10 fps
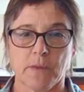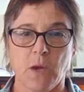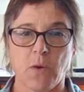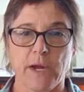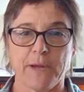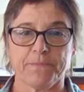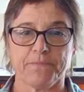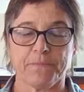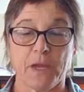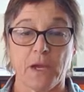All right,
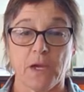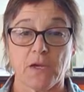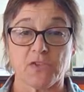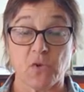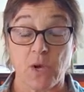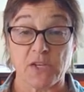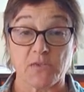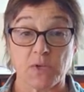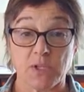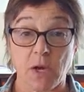so
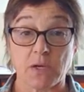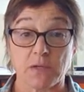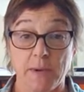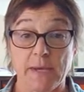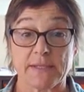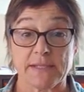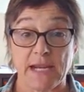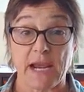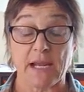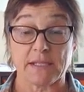as we talked about
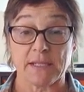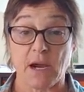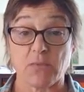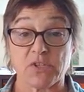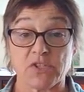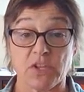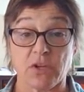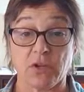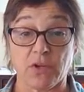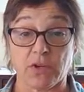stance, now we're just going
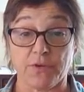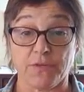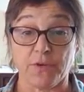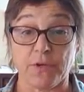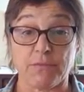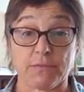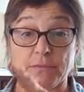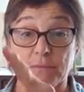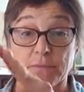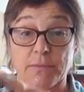to look at the foot
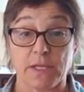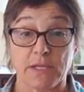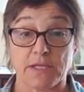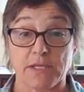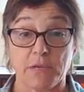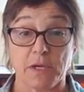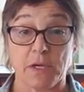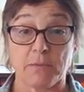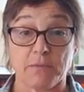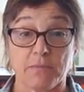and the tibia.